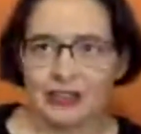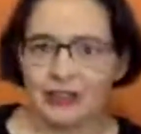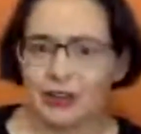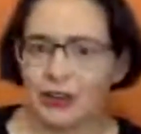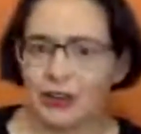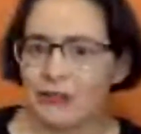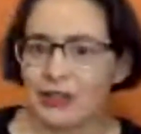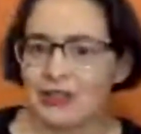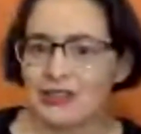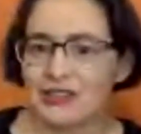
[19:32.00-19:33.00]
If you're a
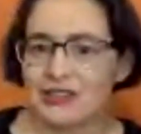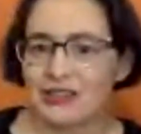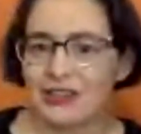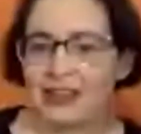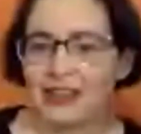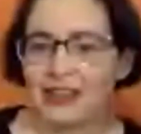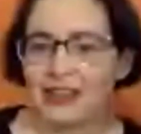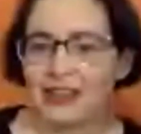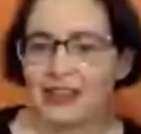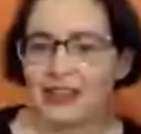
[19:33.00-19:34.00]
hobbyist, like
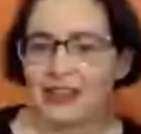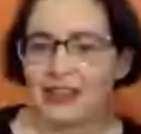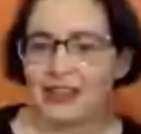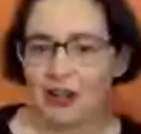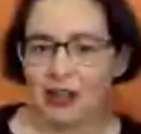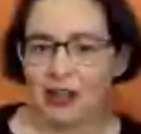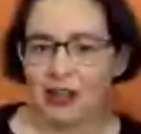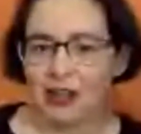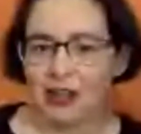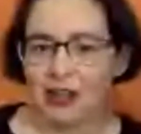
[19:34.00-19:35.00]
I'm more of a
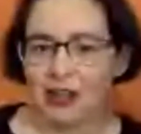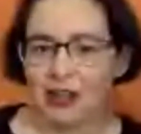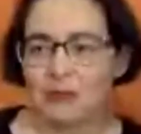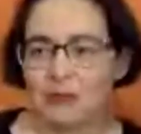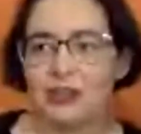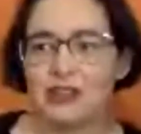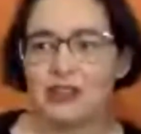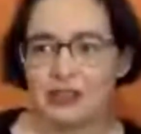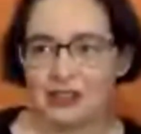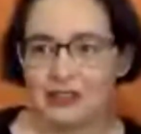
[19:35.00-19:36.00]
hobbyist,
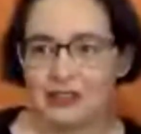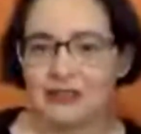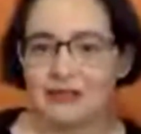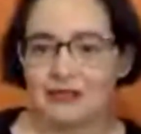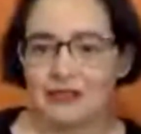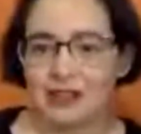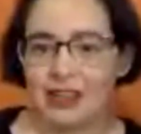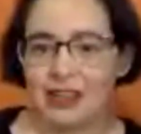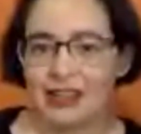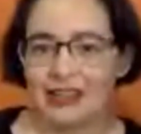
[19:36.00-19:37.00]
maybe just
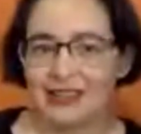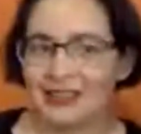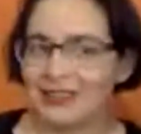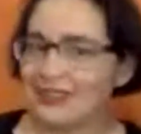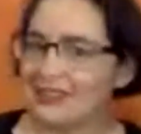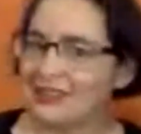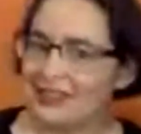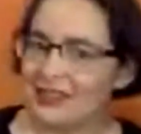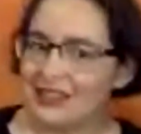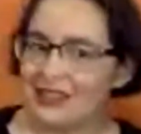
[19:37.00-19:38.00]
try
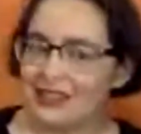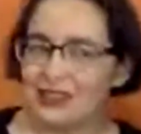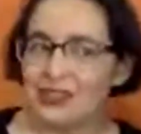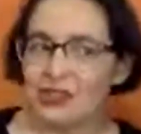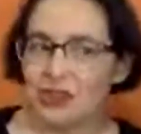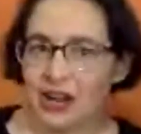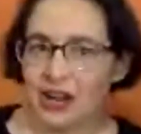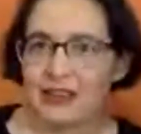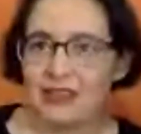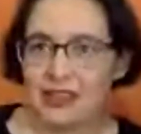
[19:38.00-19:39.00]

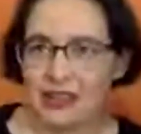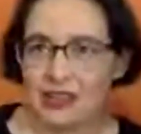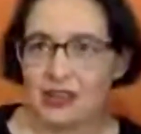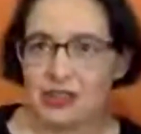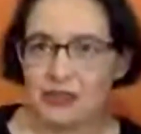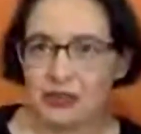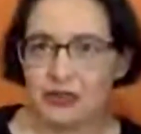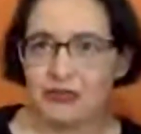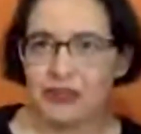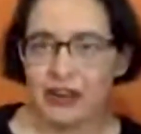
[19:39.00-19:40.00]
and think it
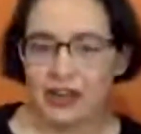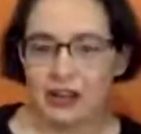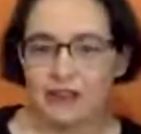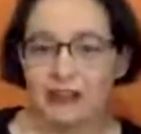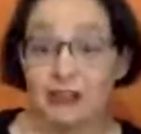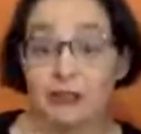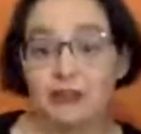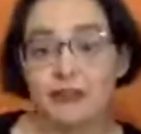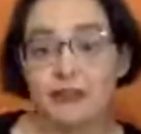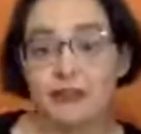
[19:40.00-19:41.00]
through very
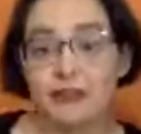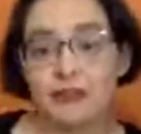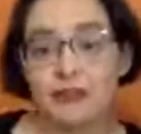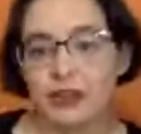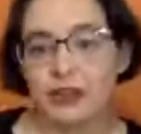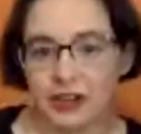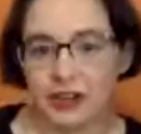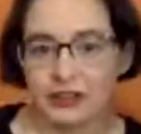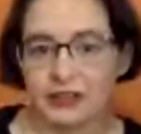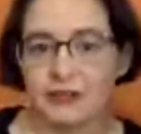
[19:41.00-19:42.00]
carefully before you
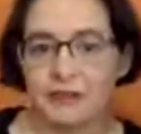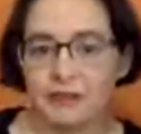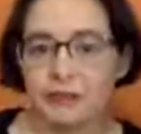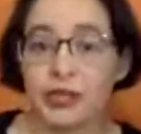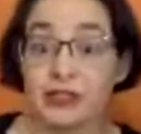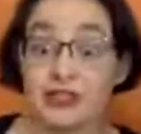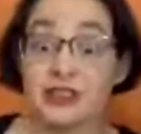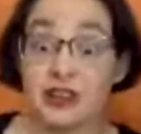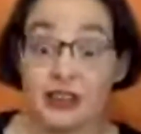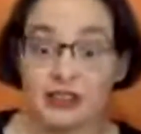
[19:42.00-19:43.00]
start,
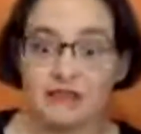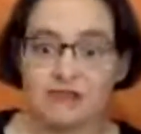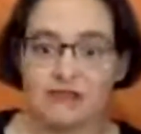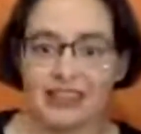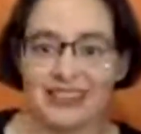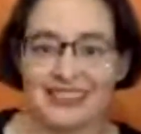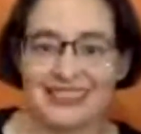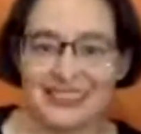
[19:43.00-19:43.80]
but start.